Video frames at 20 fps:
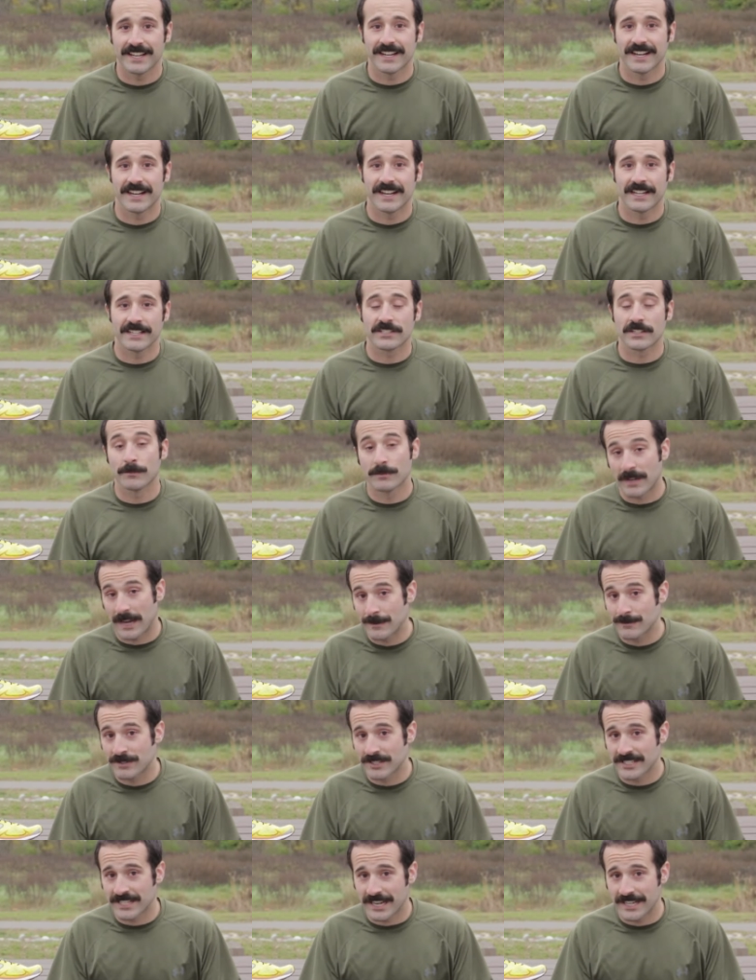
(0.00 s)
uh,
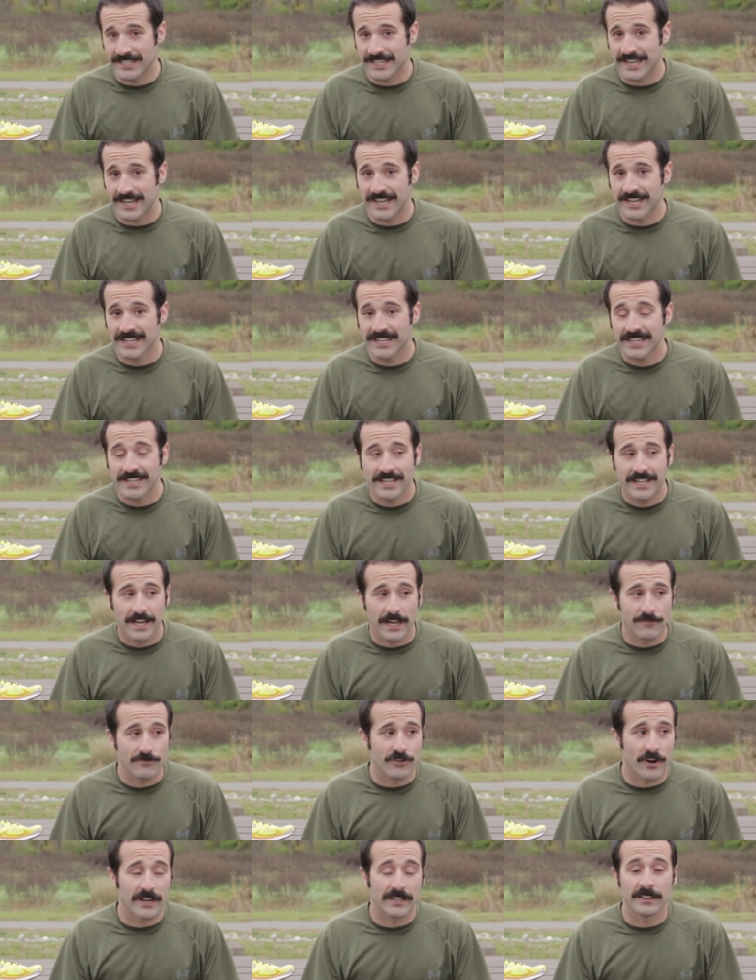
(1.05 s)
sometimes the 10K. I've
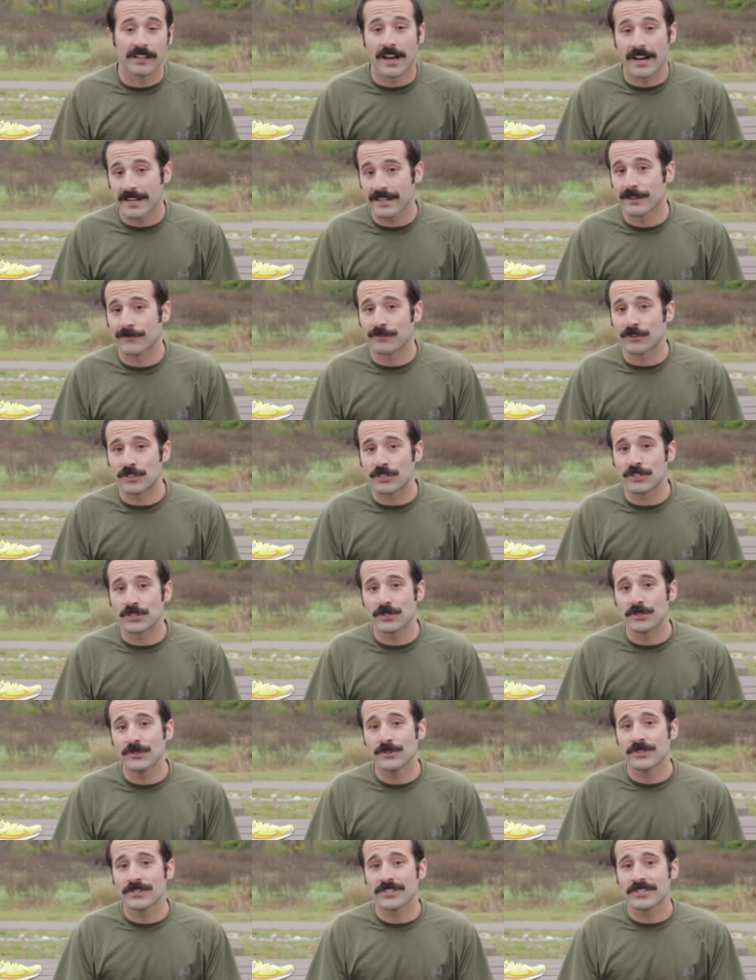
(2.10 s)
tried a lot of different
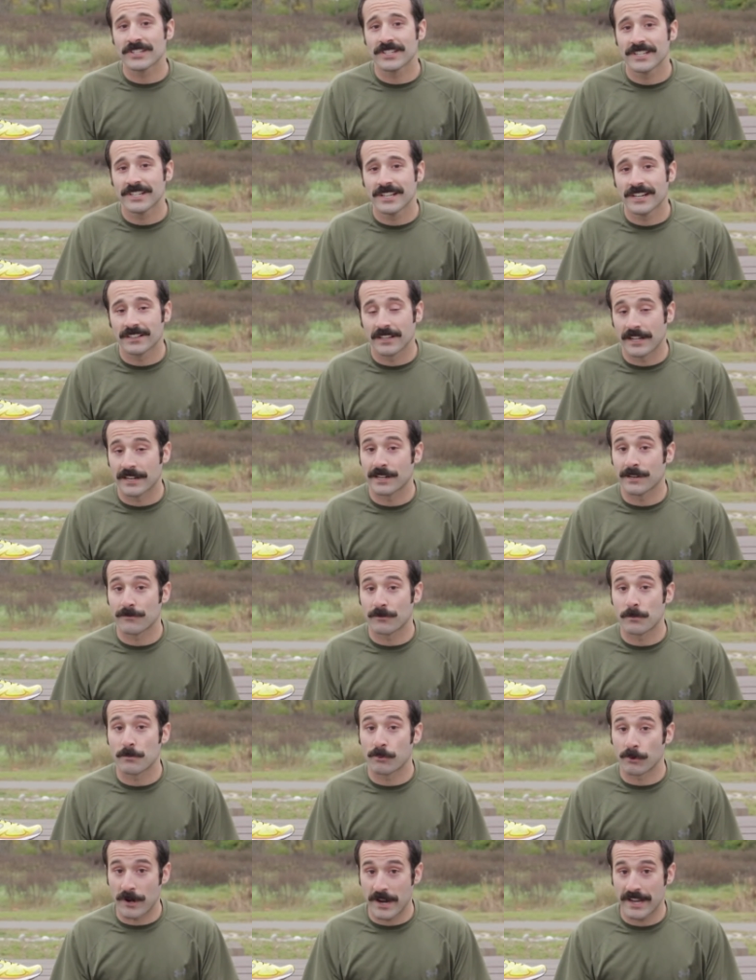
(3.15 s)
shoes, a lot of
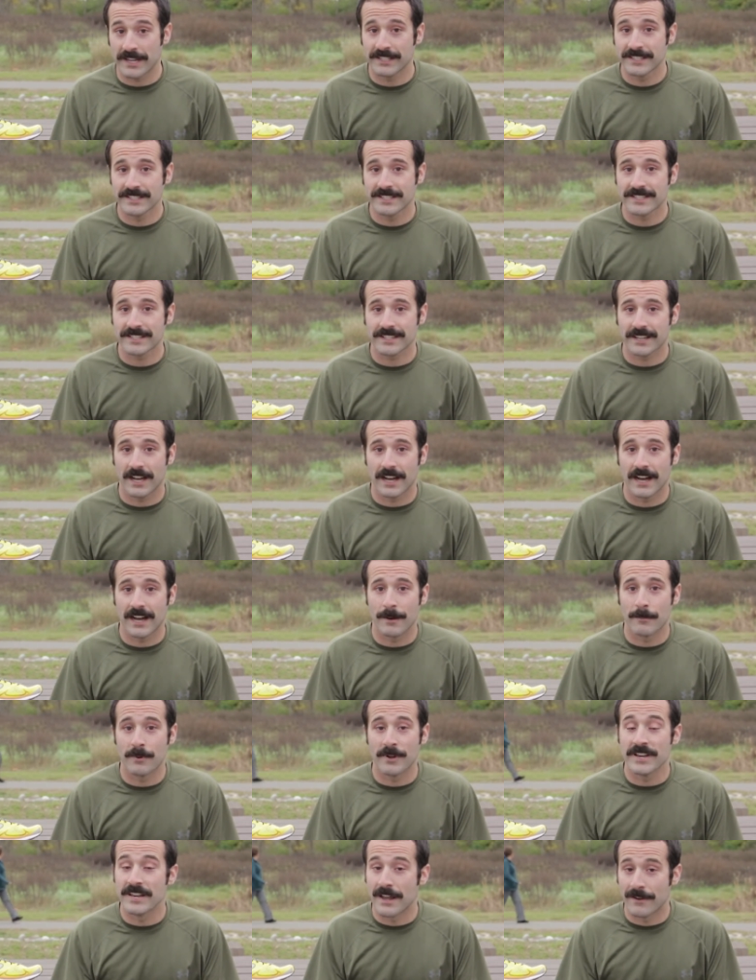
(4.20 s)
different brands, uh,
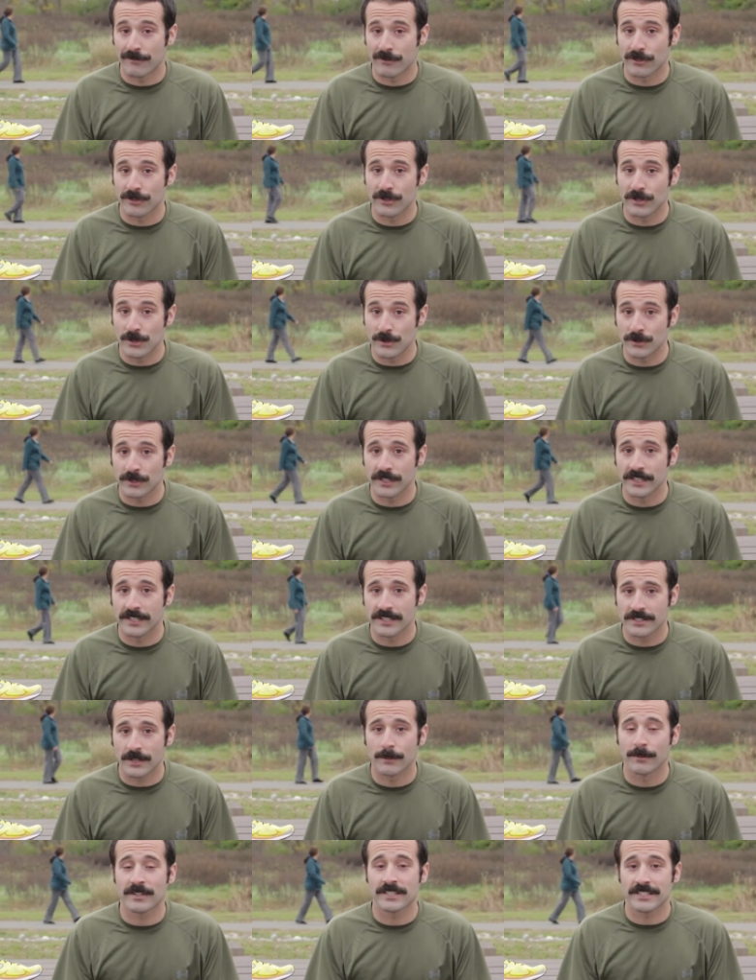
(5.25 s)
but never the Newton,
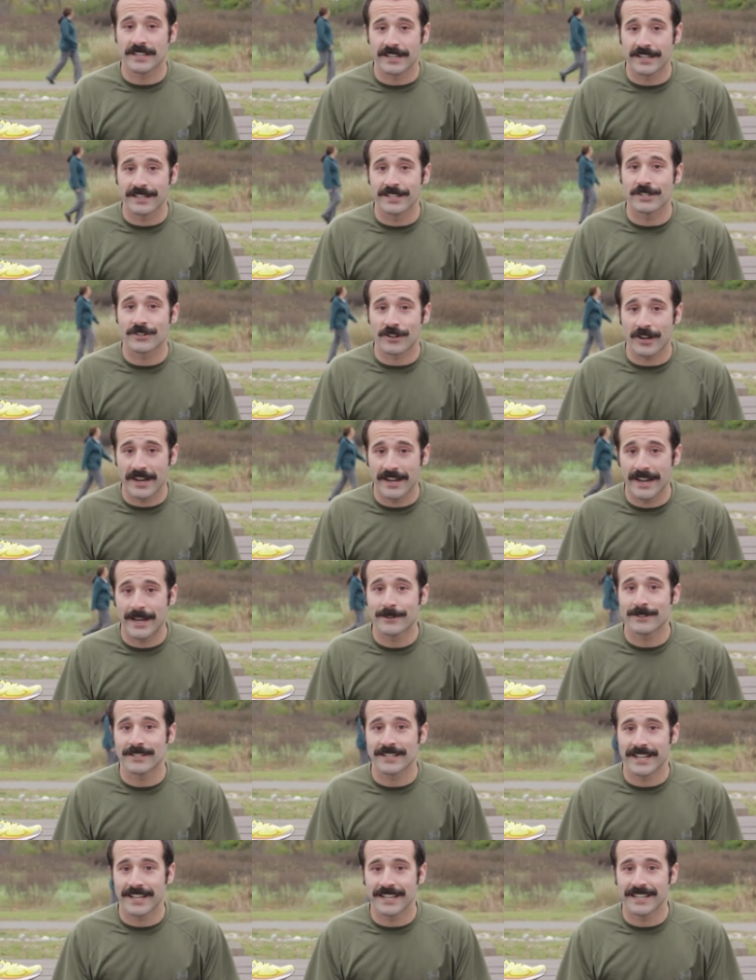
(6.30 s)
so I'm excited to try it out
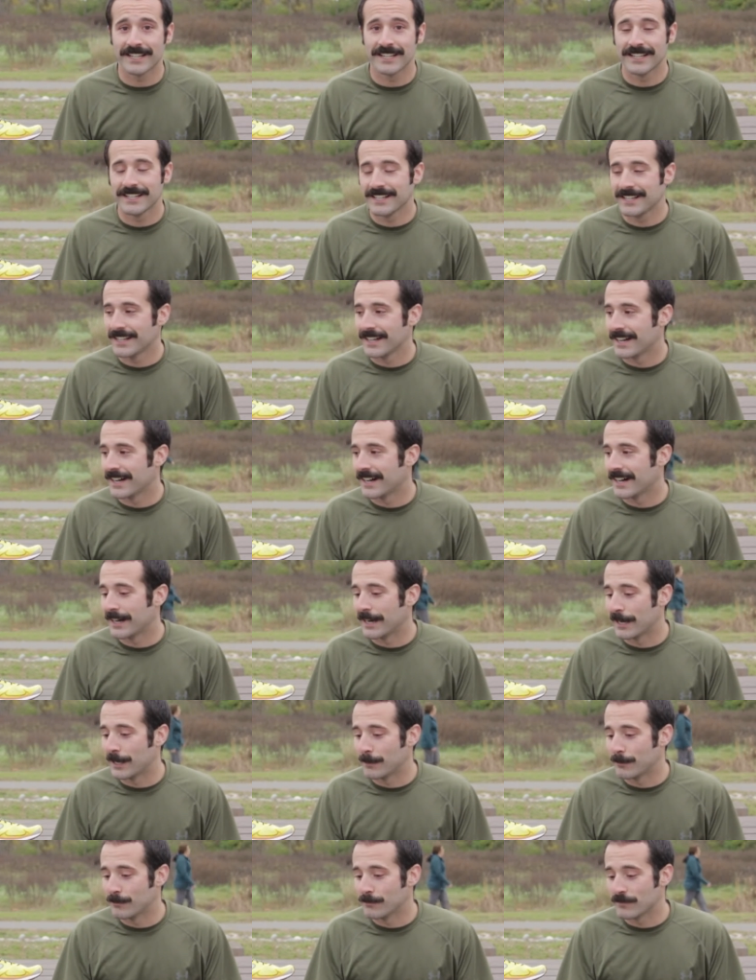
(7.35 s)
today.
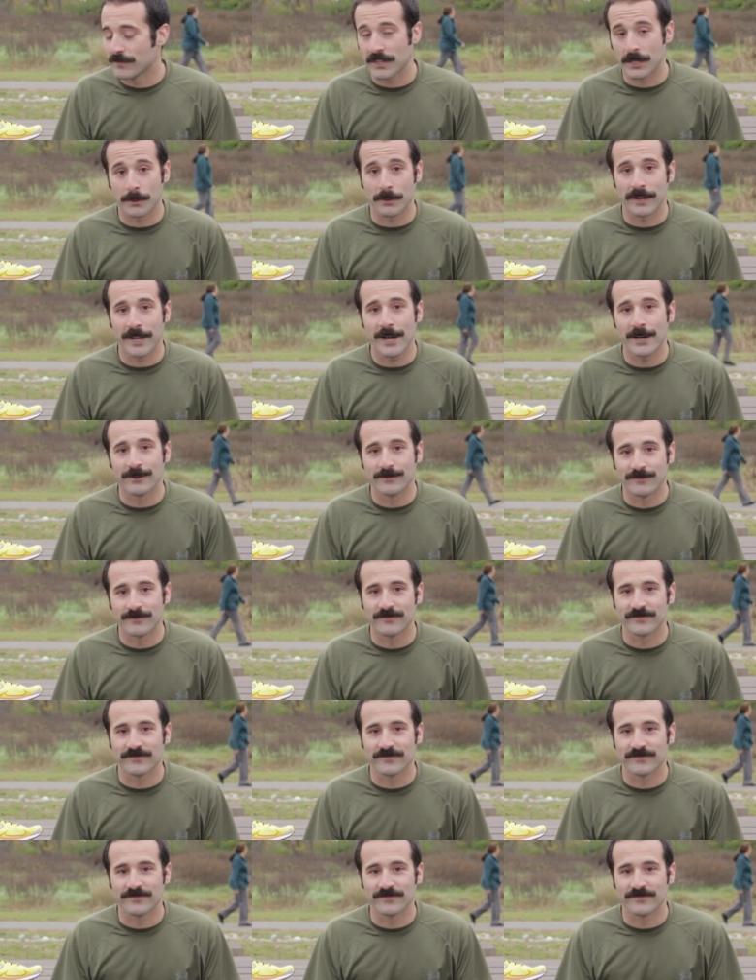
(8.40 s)
Um, here we go.